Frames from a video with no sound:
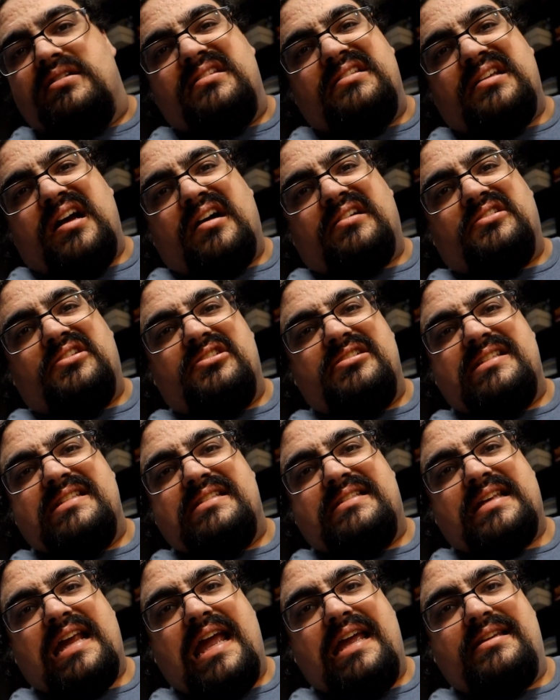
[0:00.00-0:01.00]
doctors
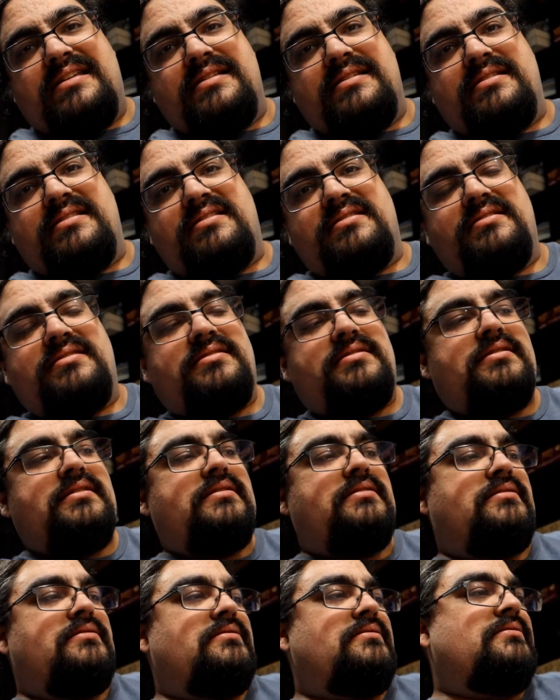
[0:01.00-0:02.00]
and scientists
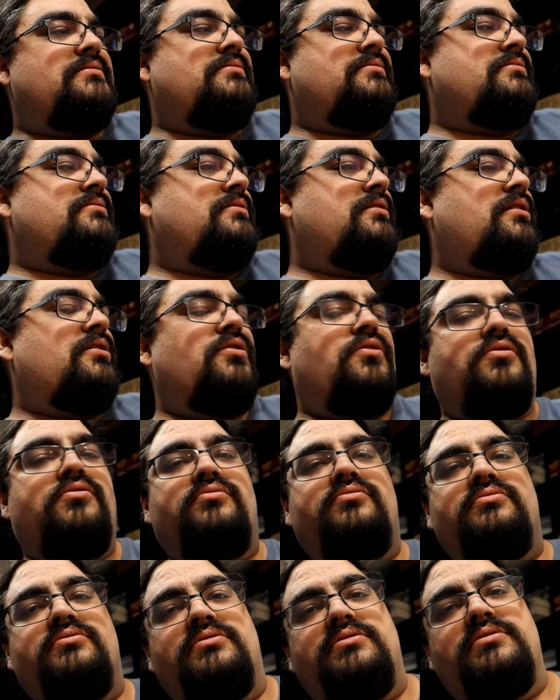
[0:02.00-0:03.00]
that
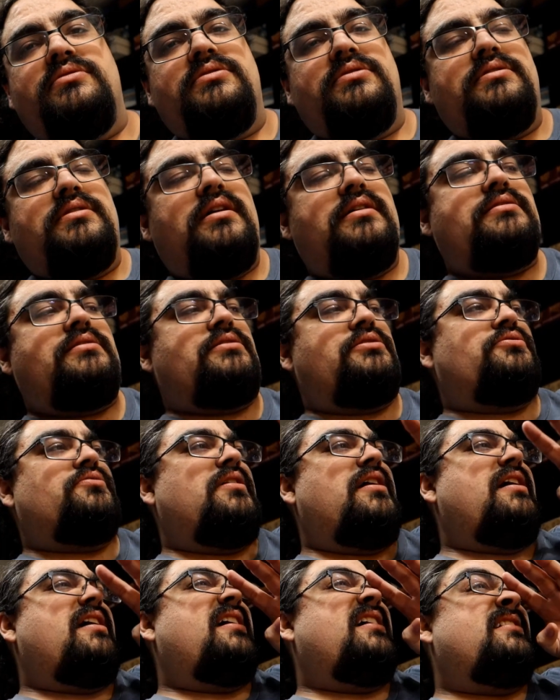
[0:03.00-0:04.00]
go
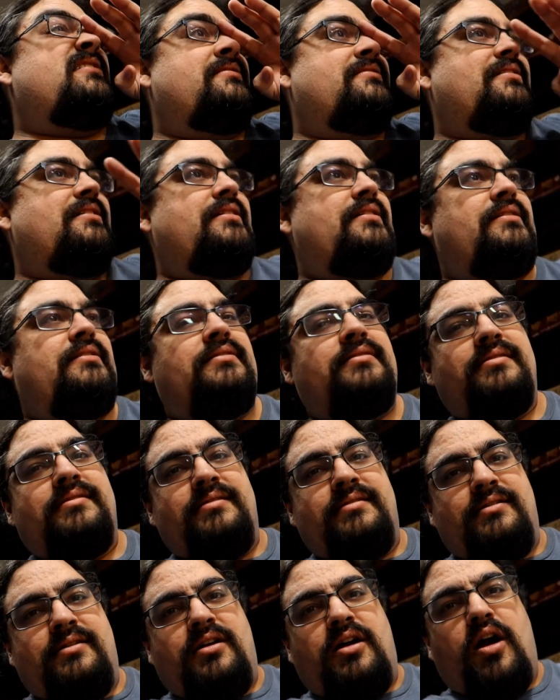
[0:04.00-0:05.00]
astray, and they
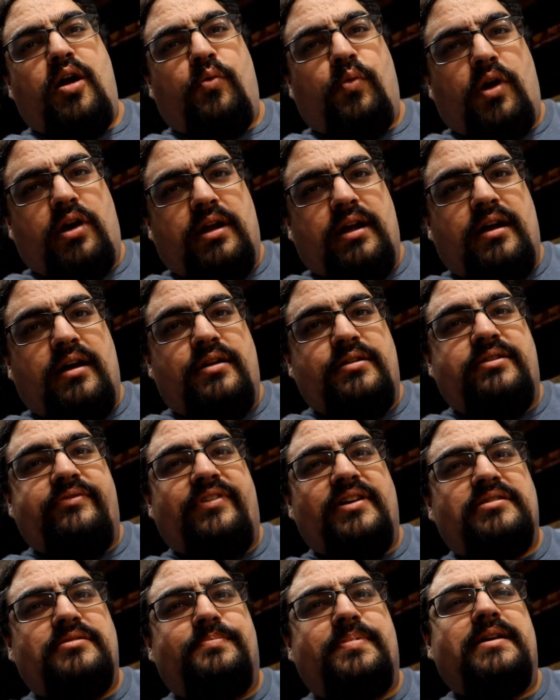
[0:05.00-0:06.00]
are working on
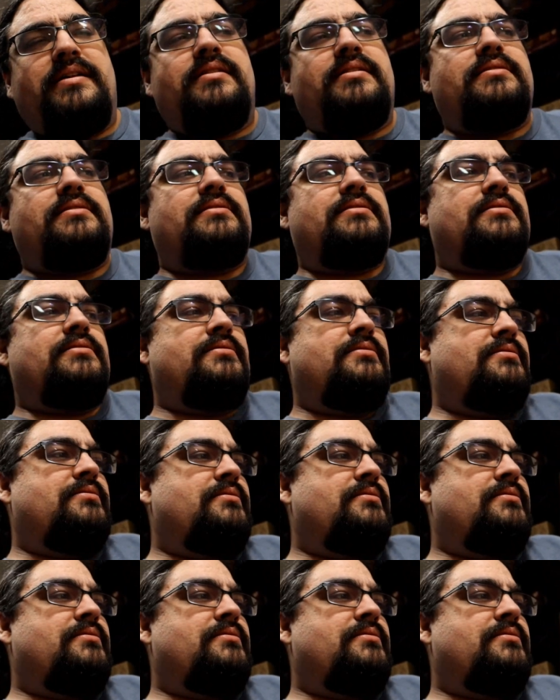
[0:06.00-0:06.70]
developing this